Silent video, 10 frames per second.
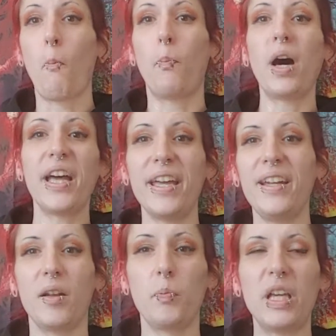
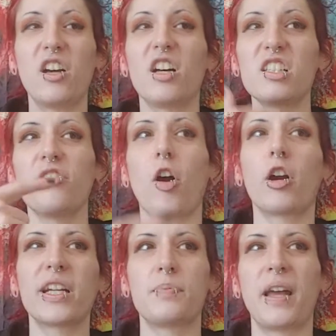But because of
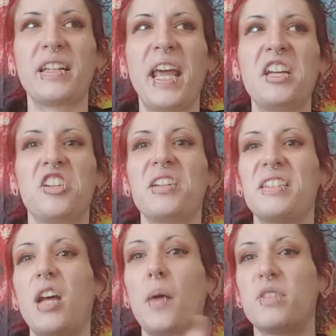our expectations
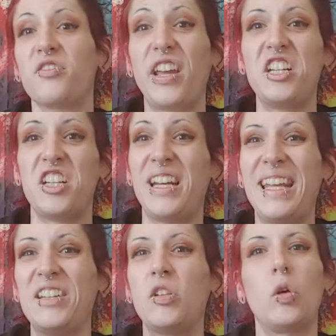and observation
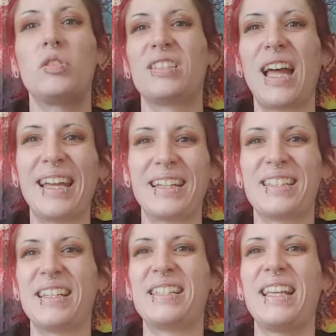into those
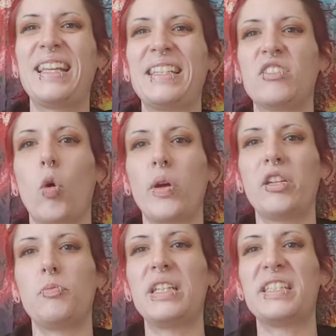sciences, it is going
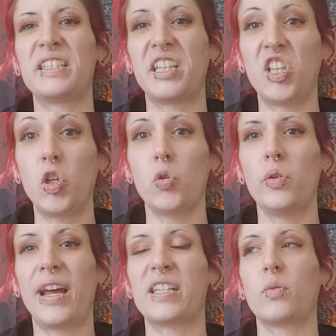to be
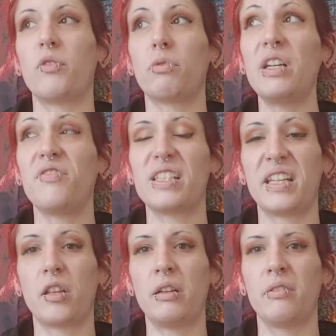skewed as we
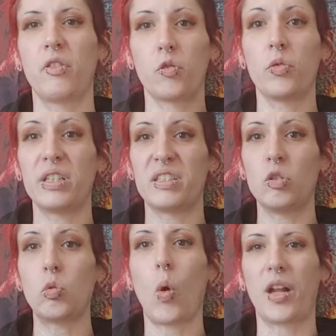revisit it through this
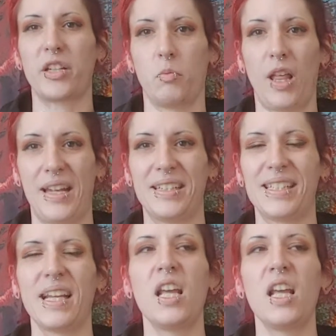new quantum lens.